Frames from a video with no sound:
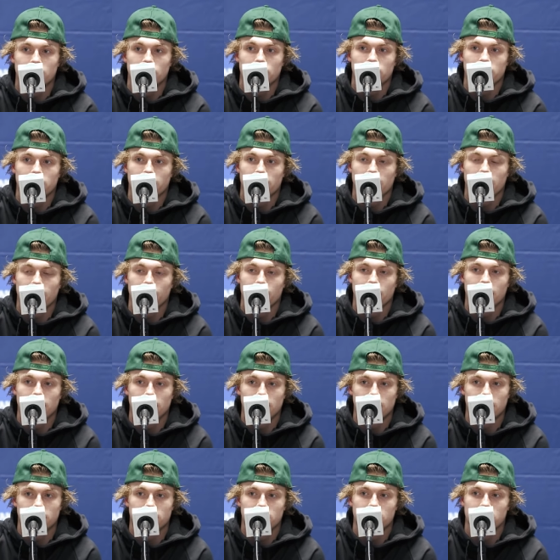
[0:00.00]
losing a game like
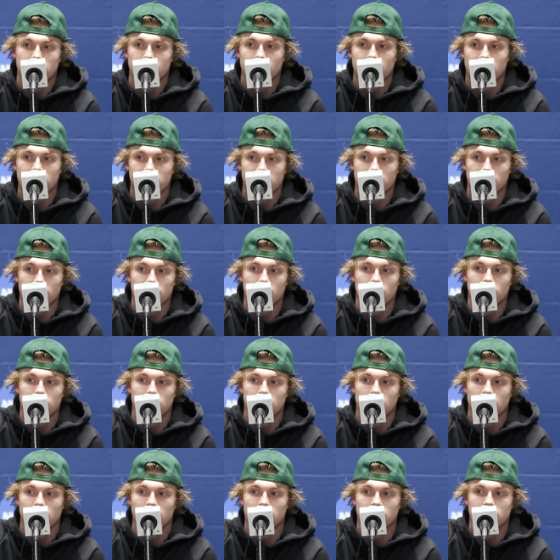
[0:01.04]
this, especially to those
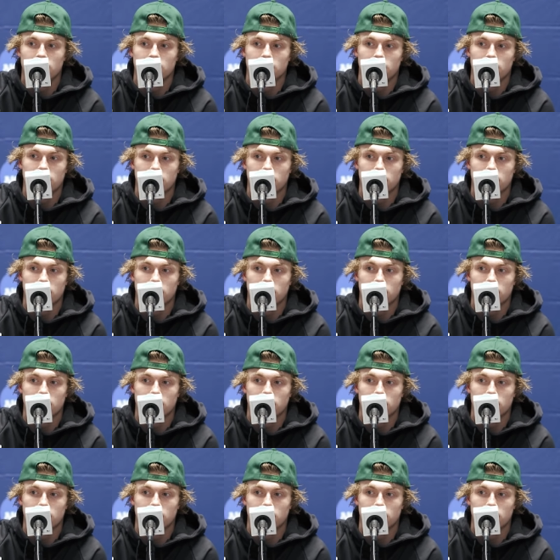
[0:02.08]
guys.